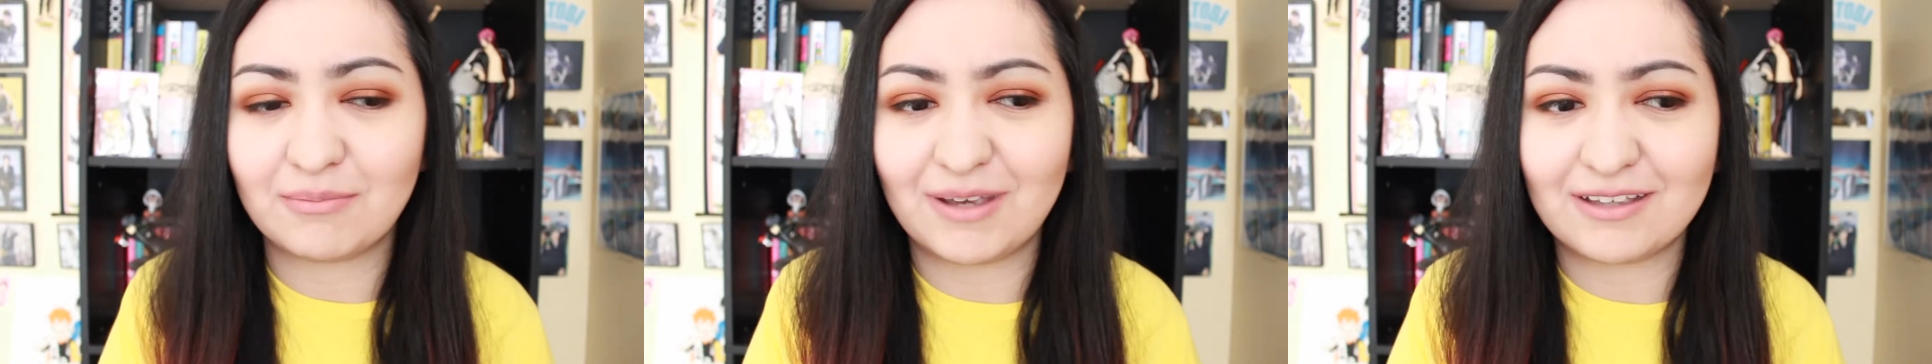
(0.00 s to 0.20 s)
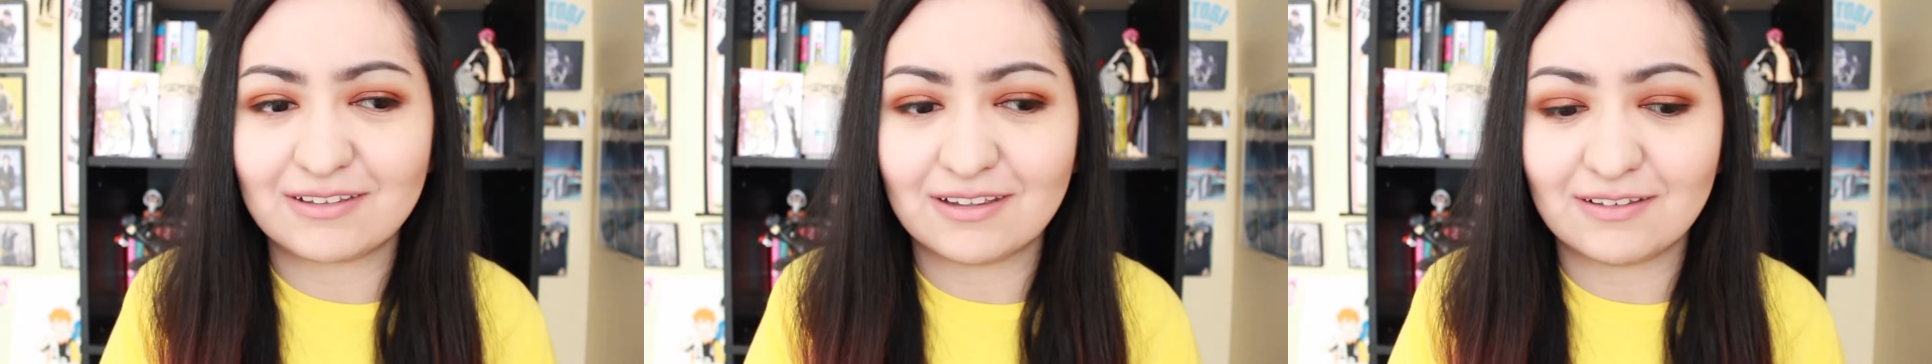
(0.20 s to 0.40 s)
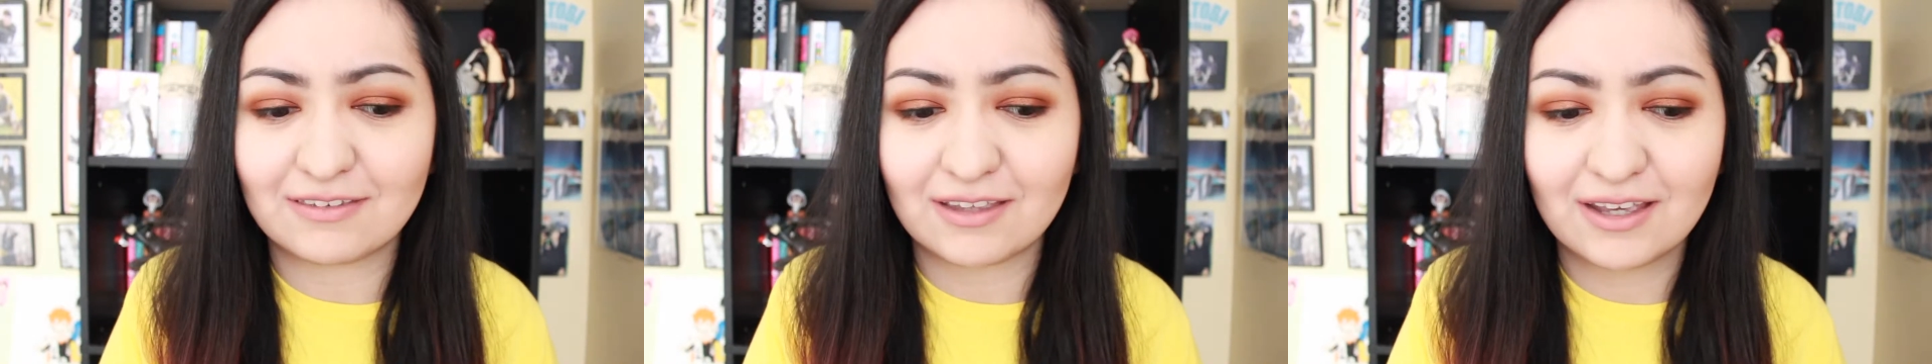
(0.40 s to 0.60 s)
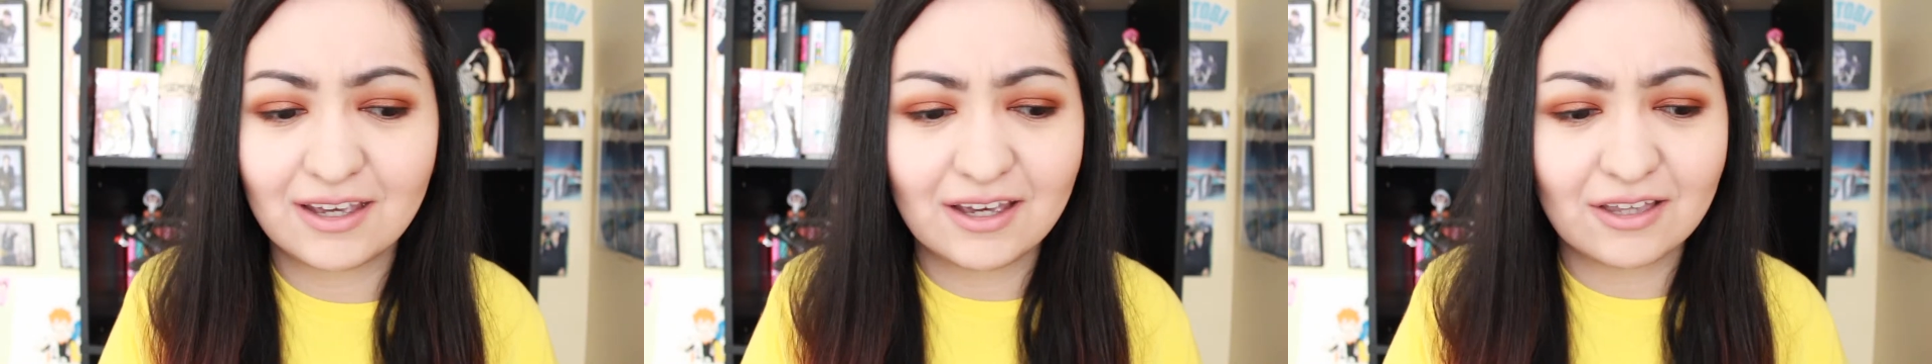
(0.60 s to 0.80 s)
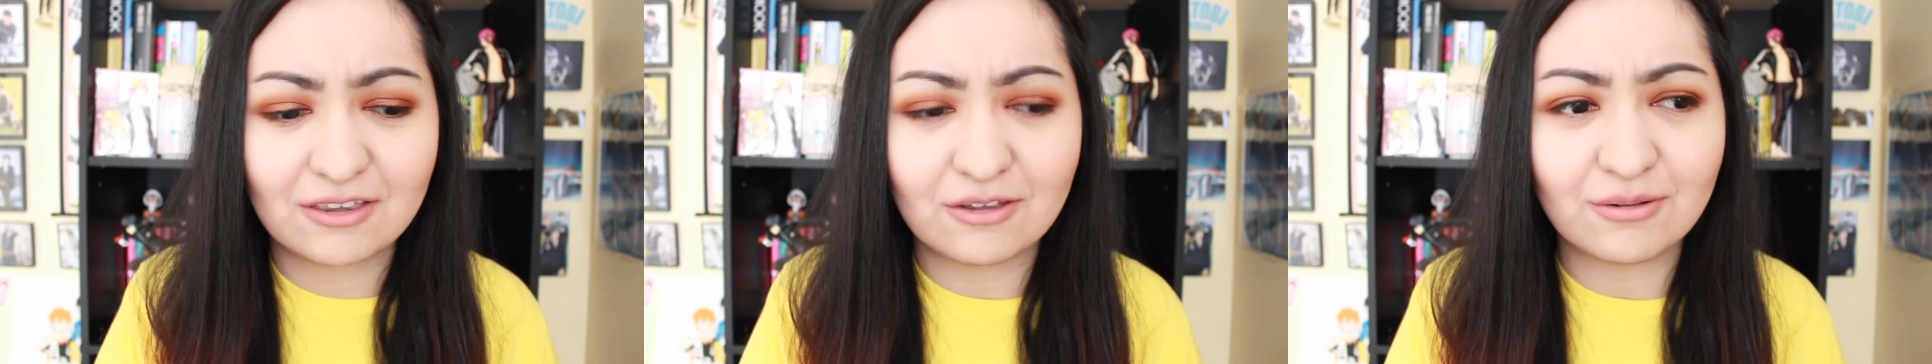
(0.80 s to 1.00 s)
basis.
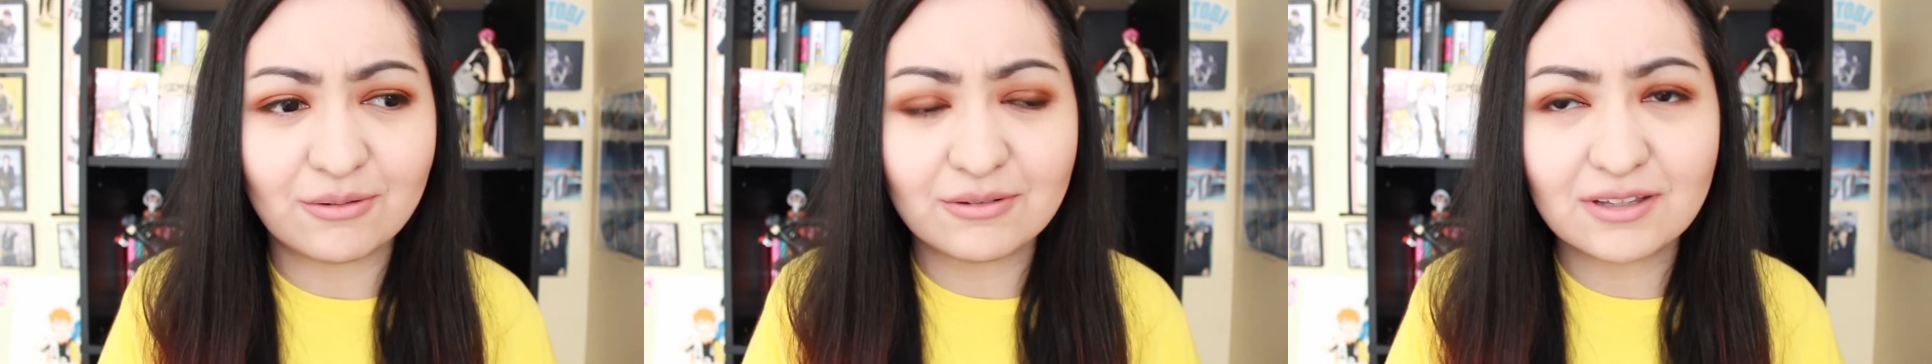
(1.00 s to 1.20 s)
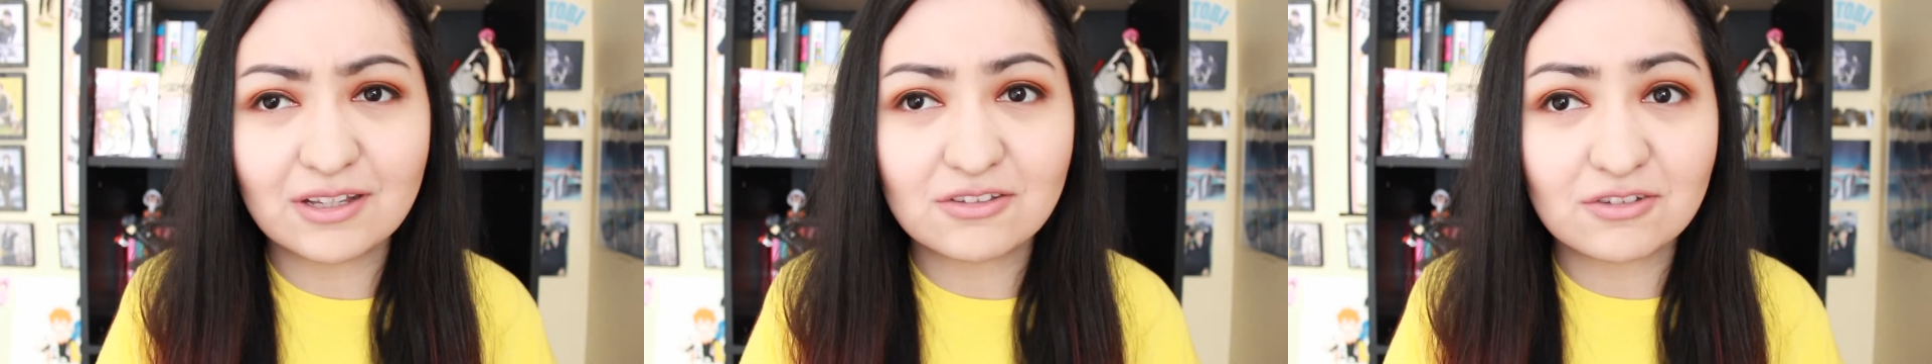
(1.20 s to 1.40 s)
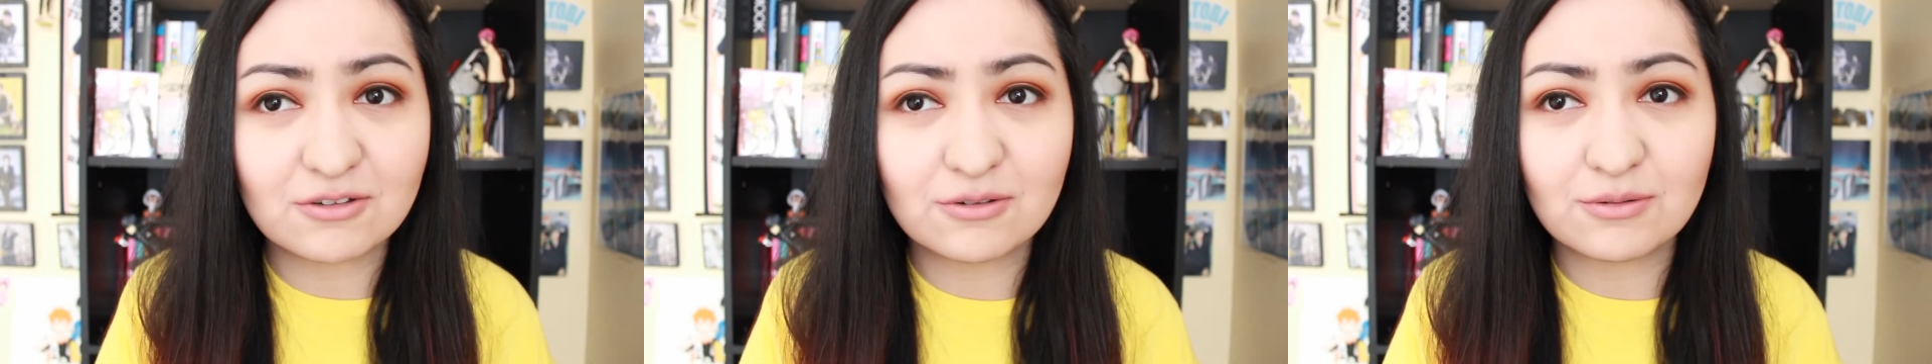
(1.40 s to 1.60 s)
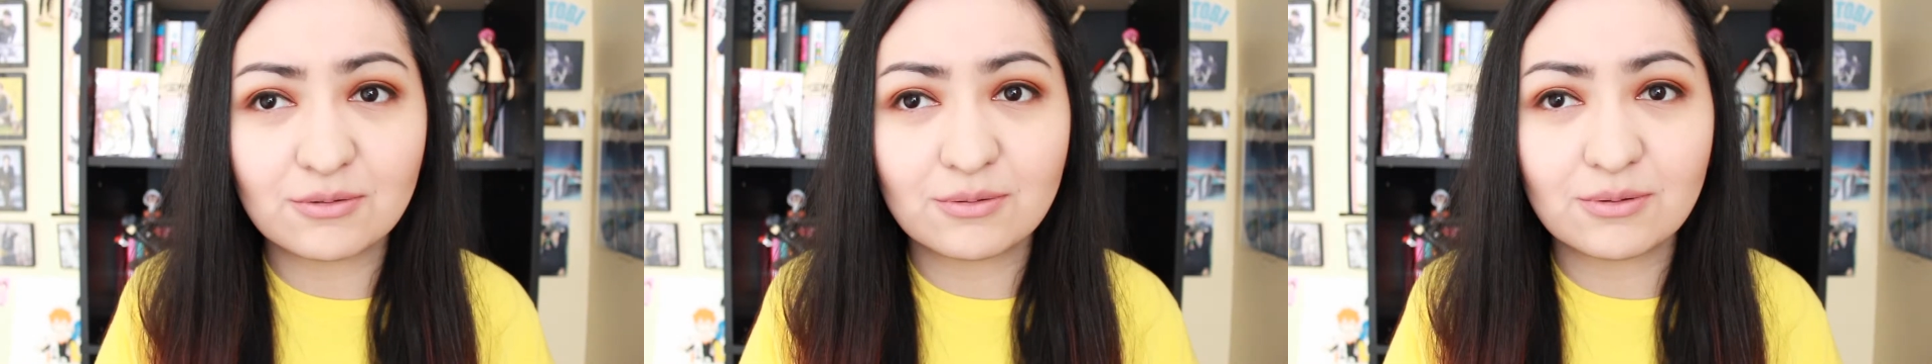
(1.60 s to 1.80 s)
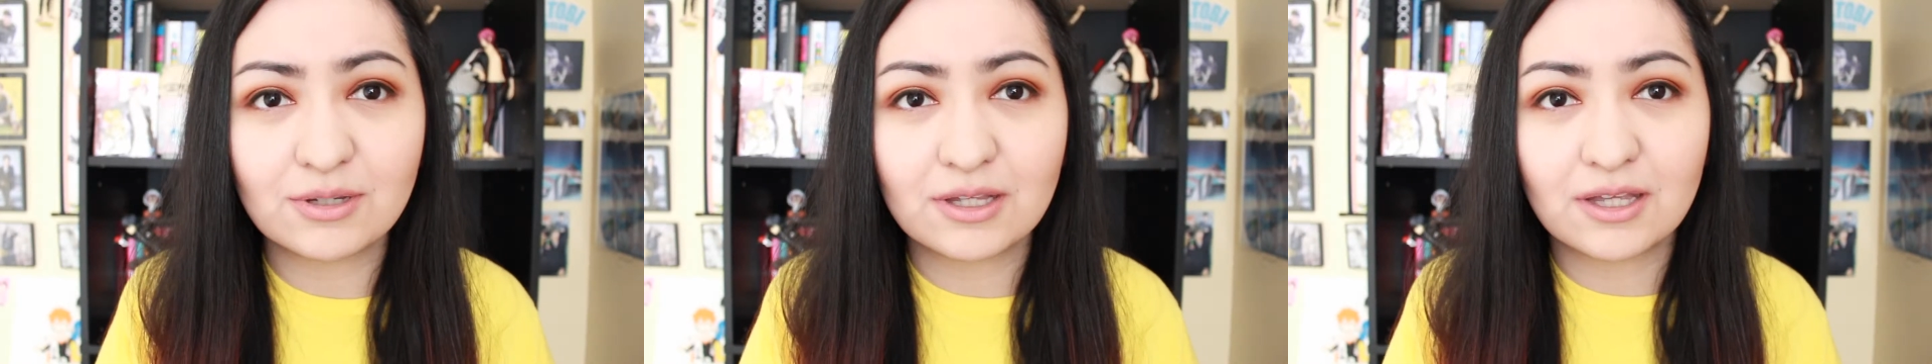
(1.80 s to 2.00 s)
The only
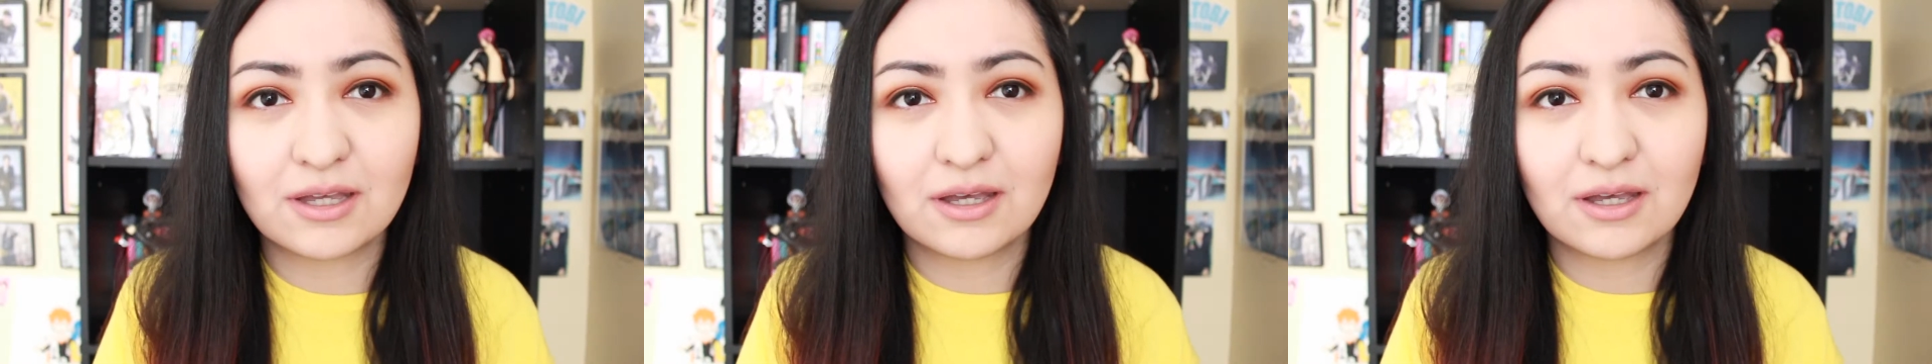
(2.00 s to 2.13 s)
two